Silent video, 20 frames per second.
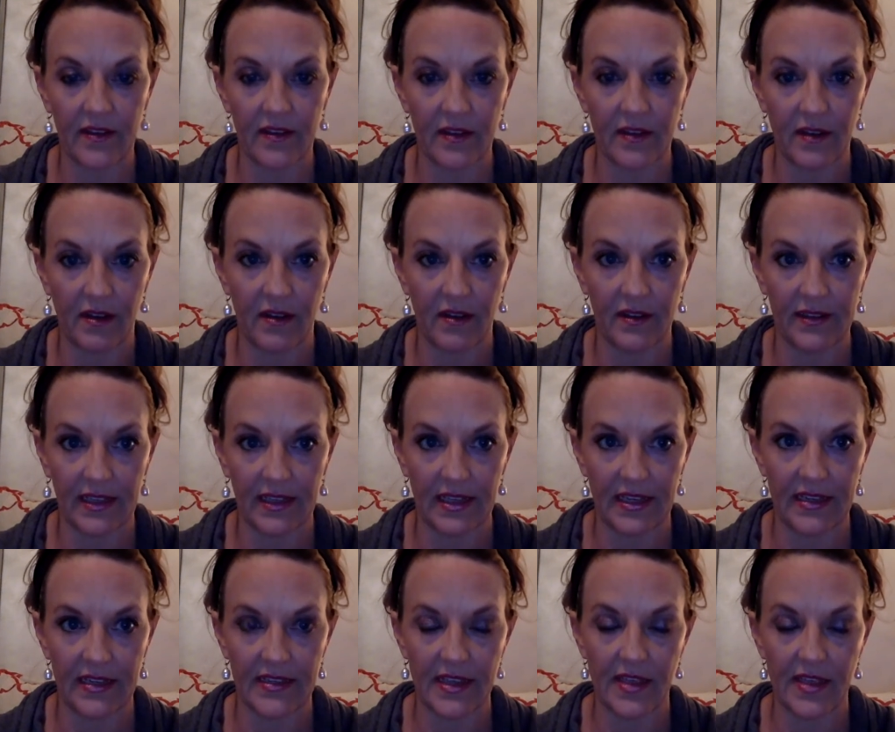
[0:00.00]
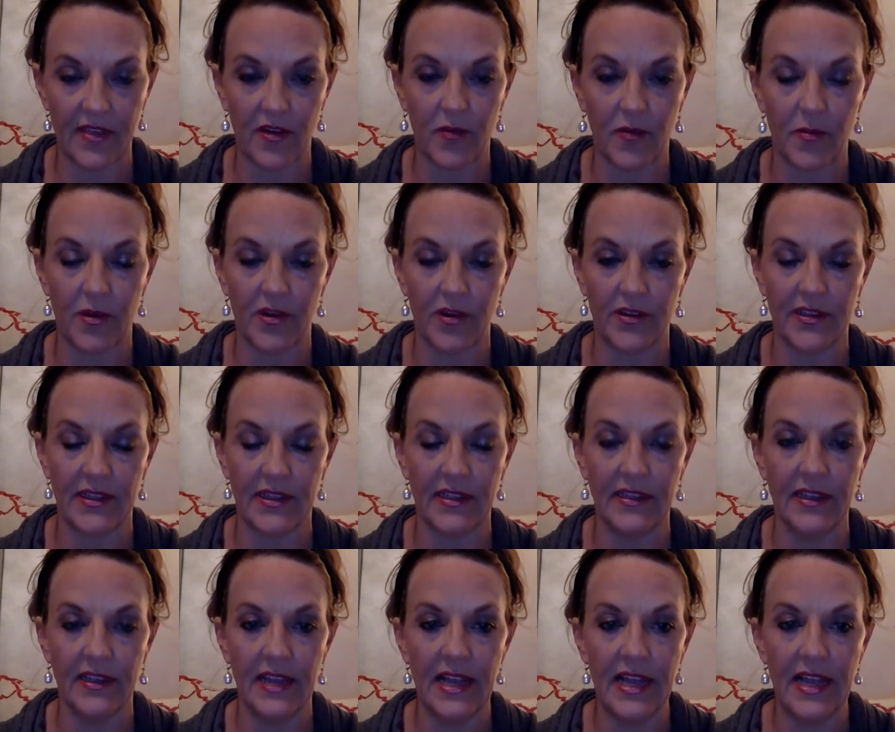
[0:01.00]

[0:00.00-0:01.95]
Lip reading: called in as the third person.